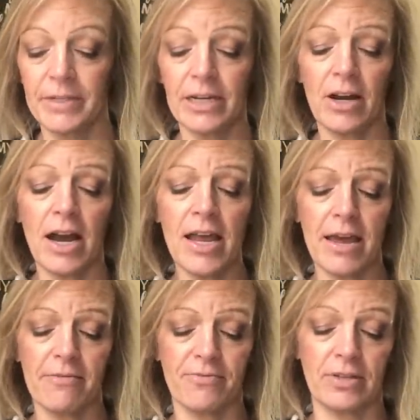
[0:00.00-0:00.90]
Now I
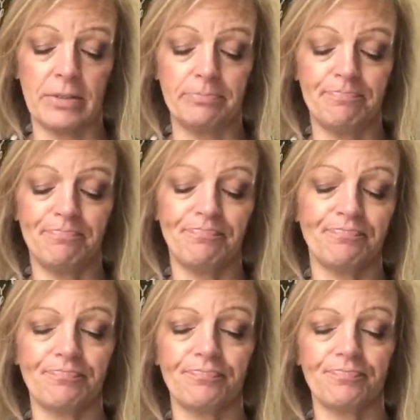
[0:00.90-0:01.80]
have, um,
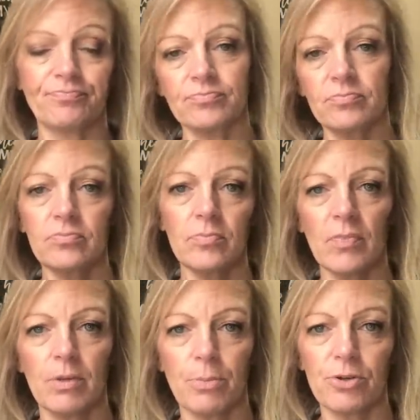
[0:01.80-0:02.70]

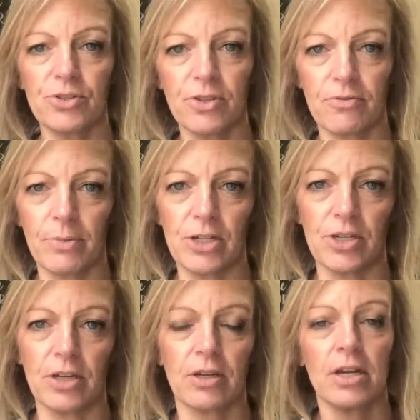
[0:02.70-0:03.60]
personal information here.